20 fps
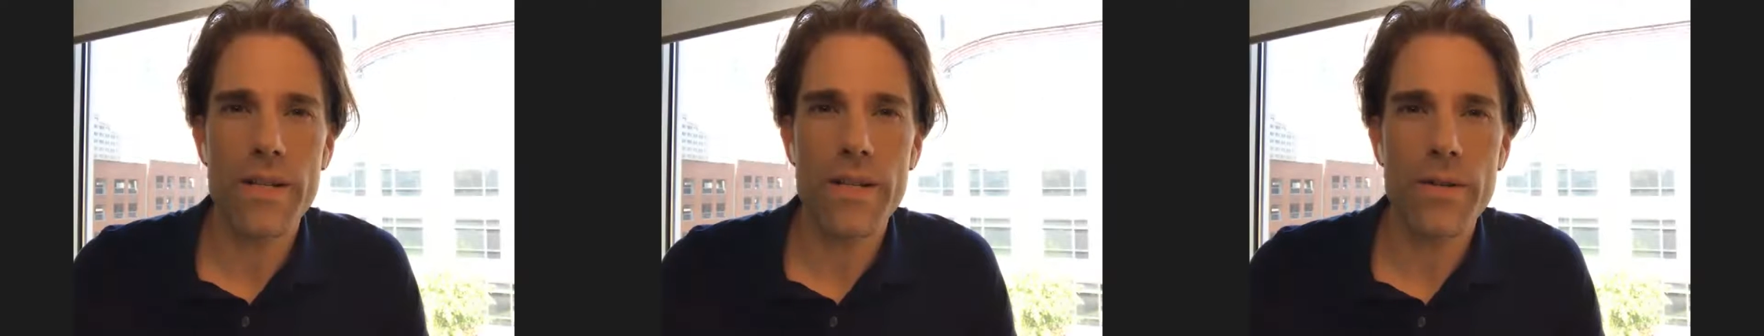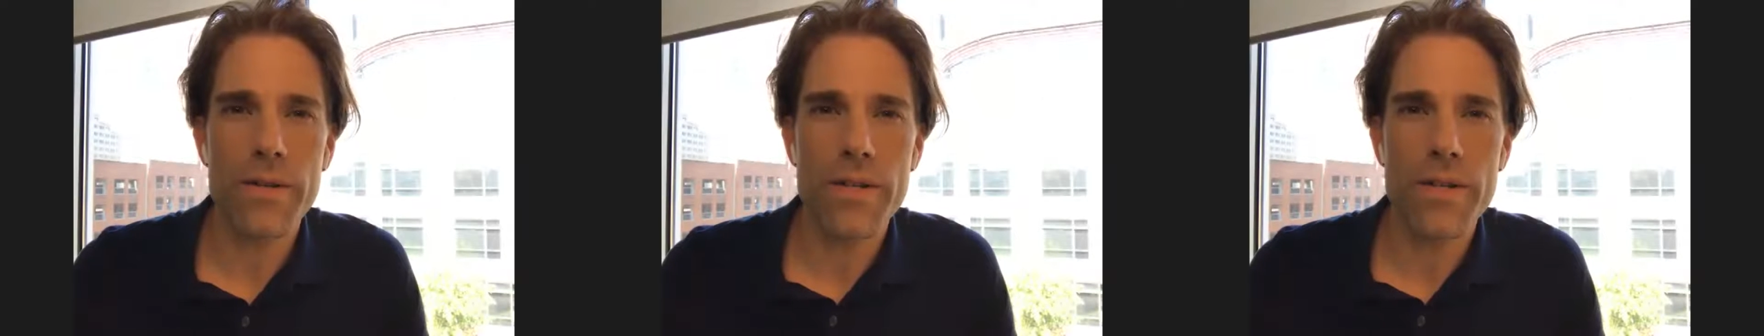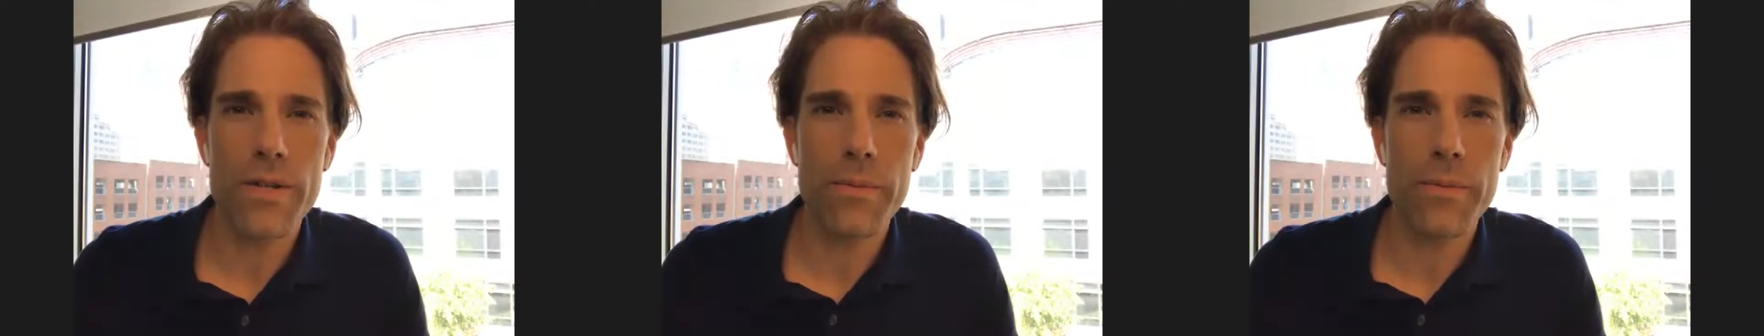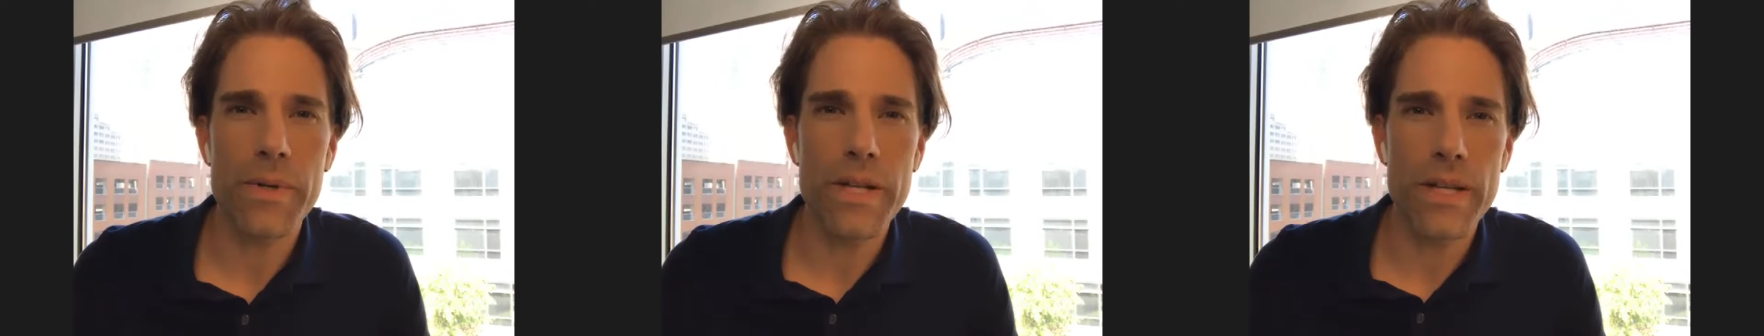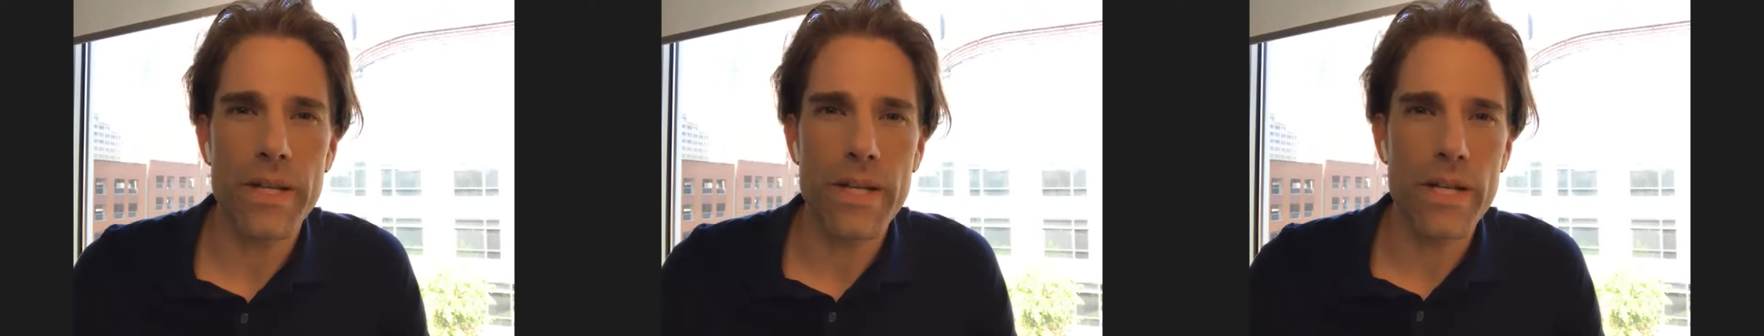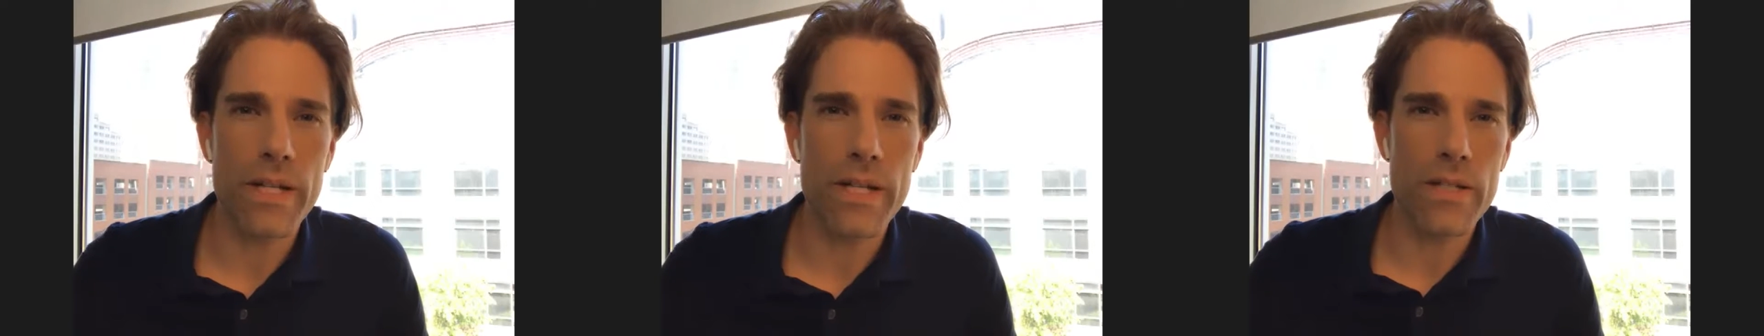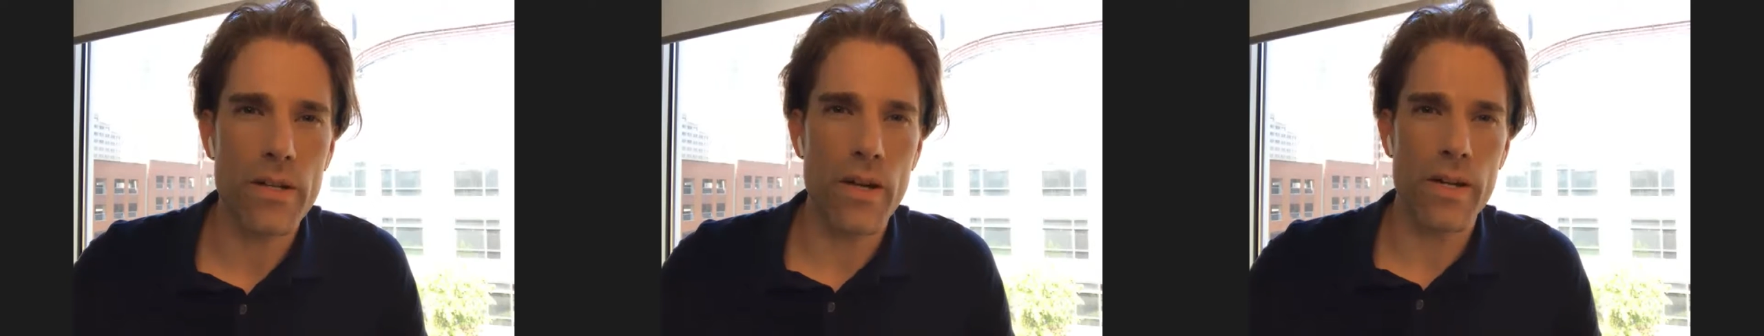those three
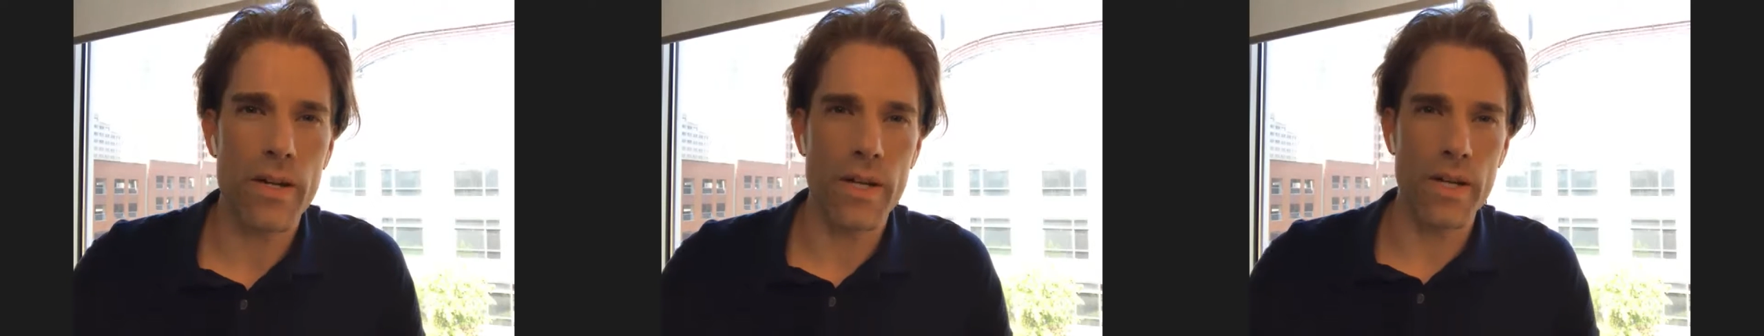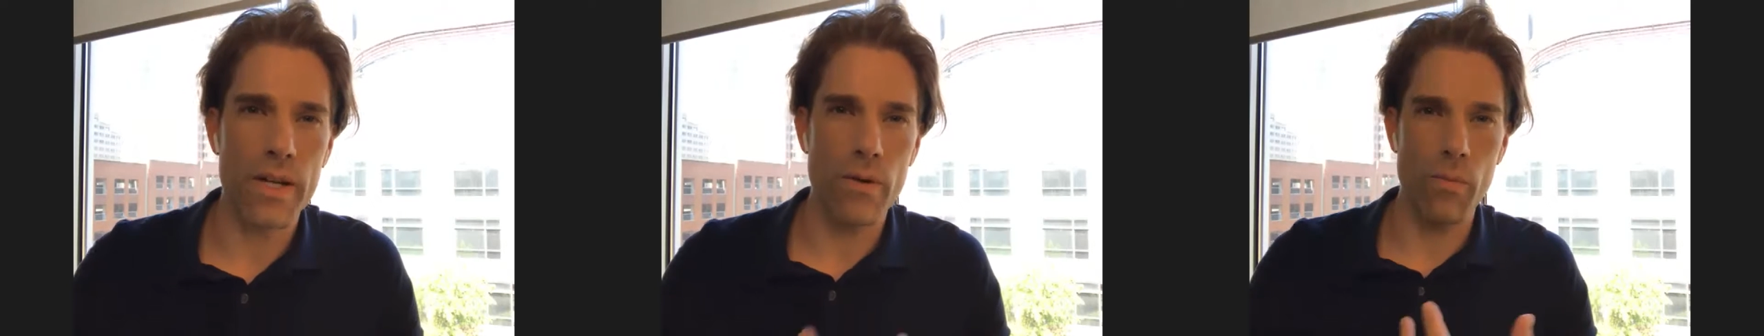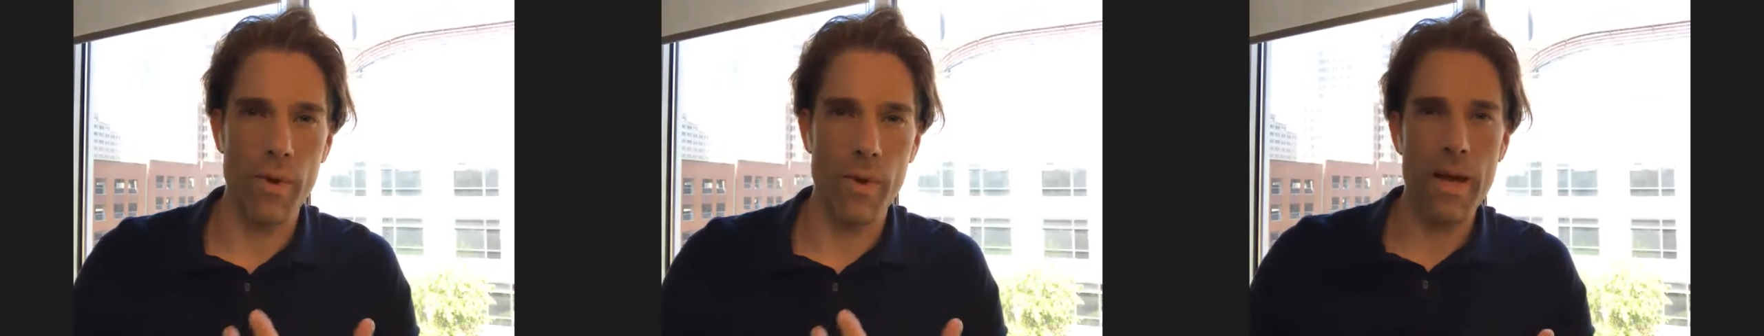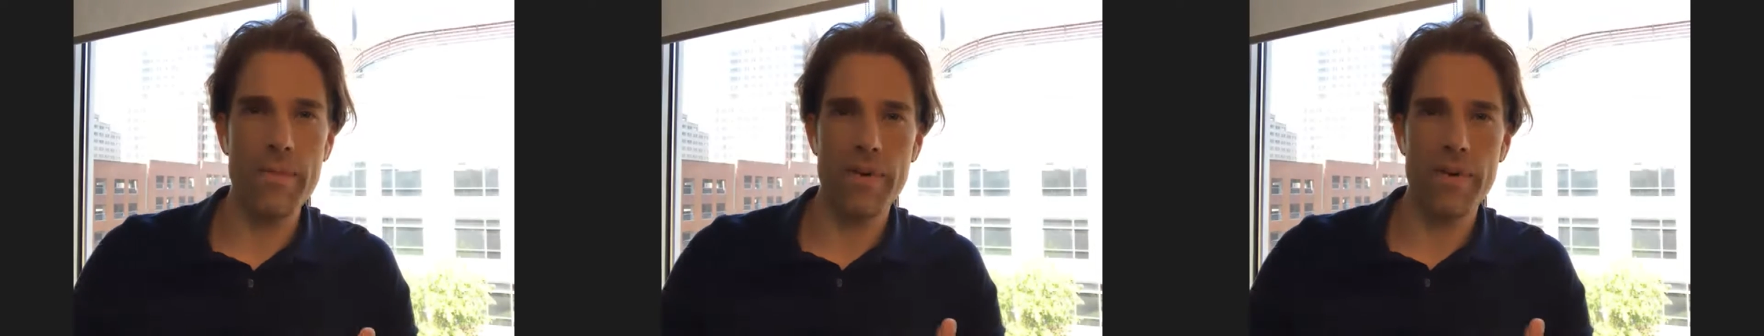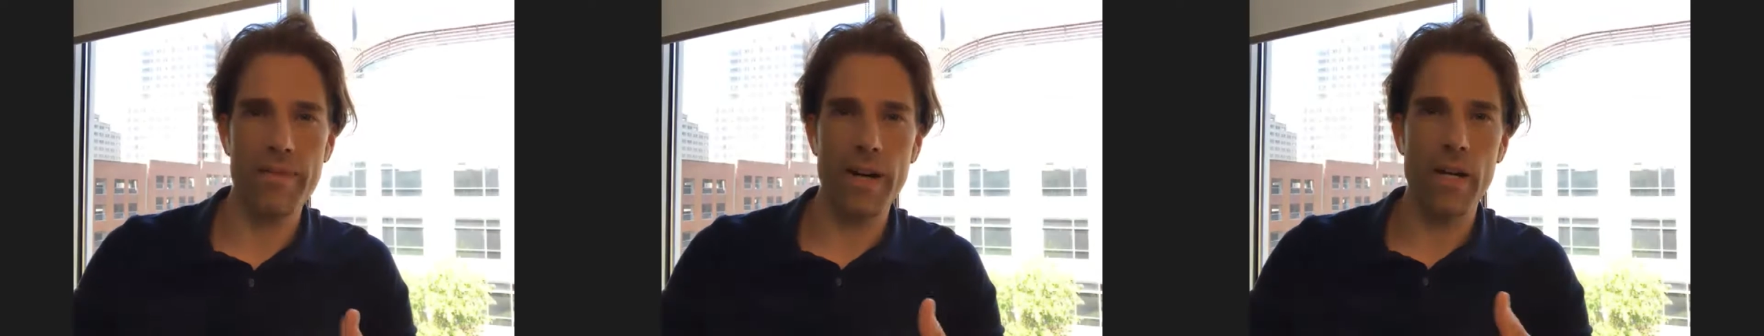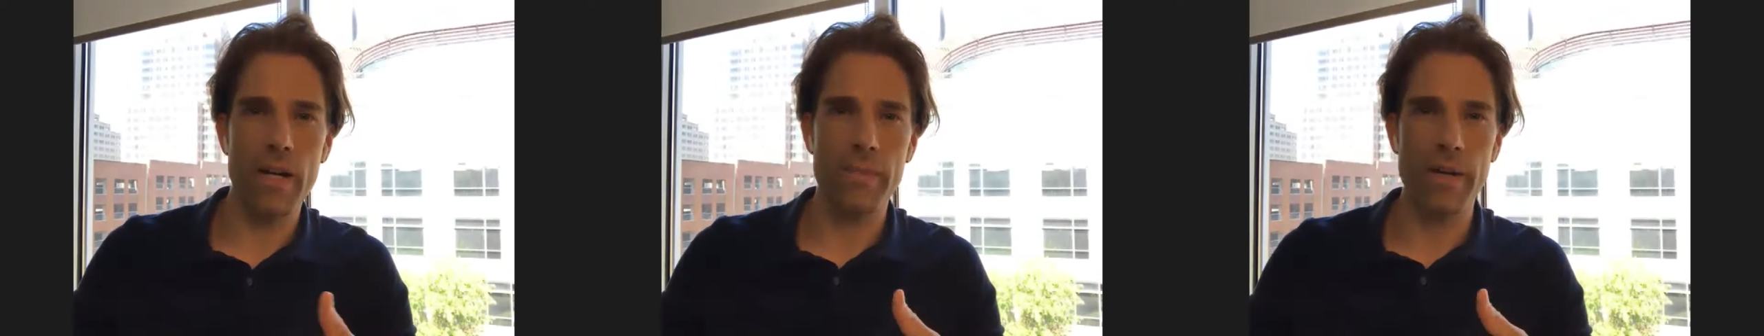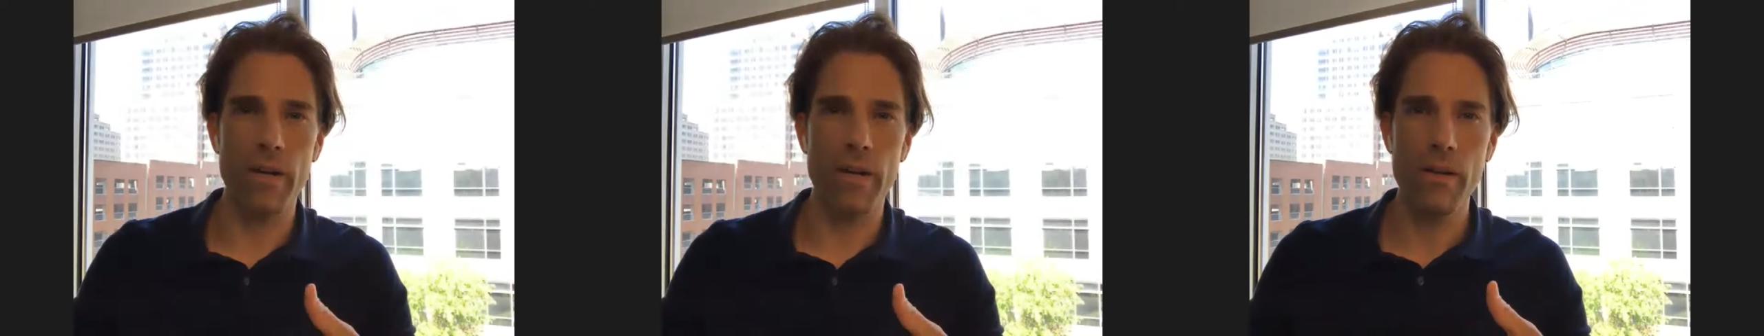things in a web
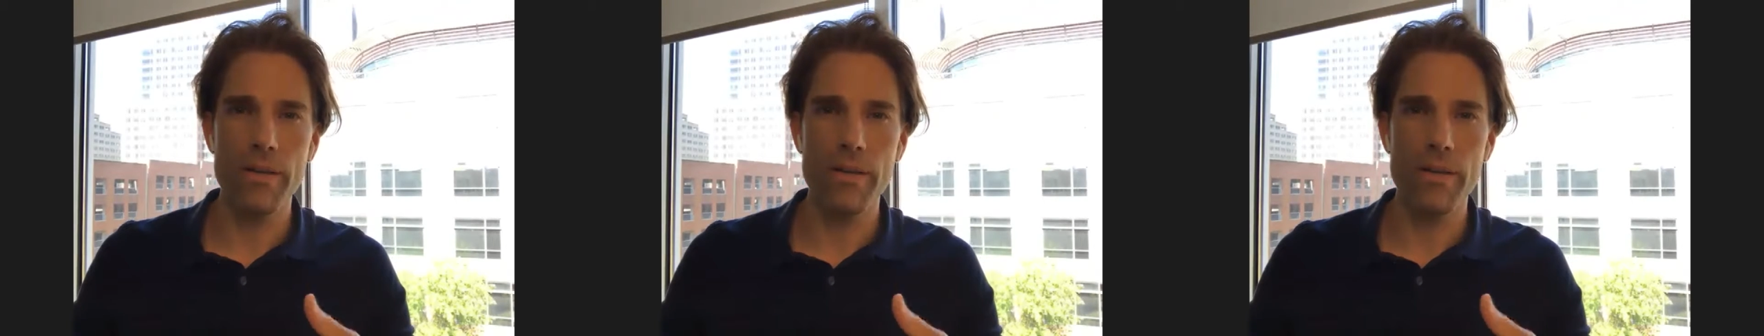environment